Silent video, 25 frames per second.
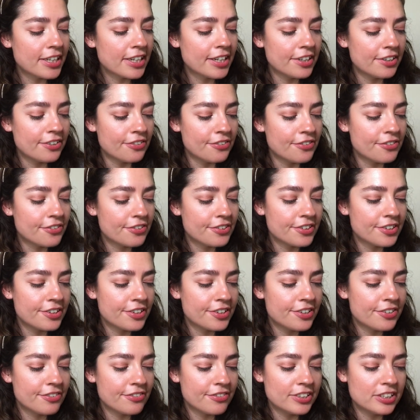I
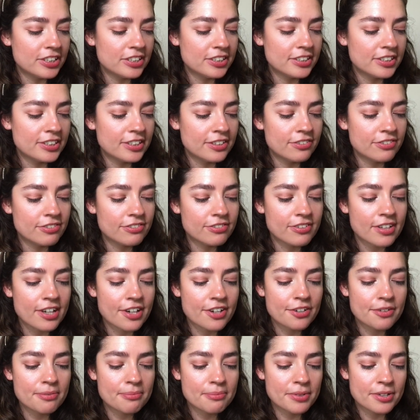ordered was the
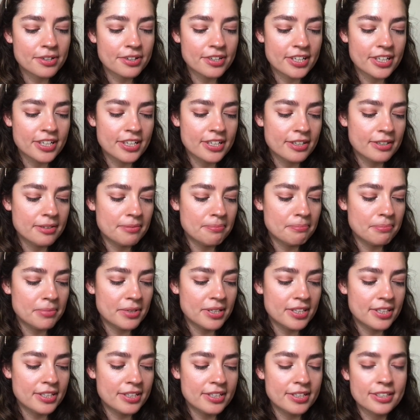Flower Beauty
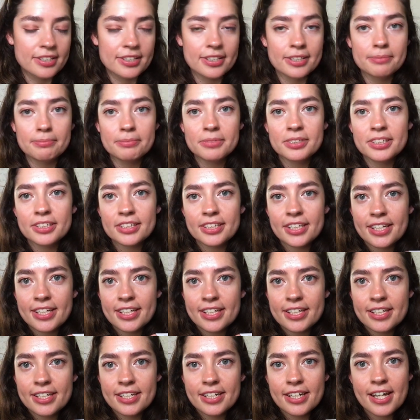Bitten lip
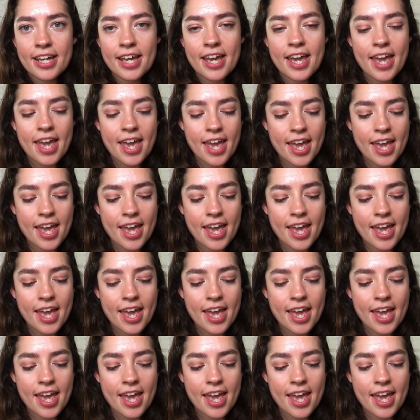stain,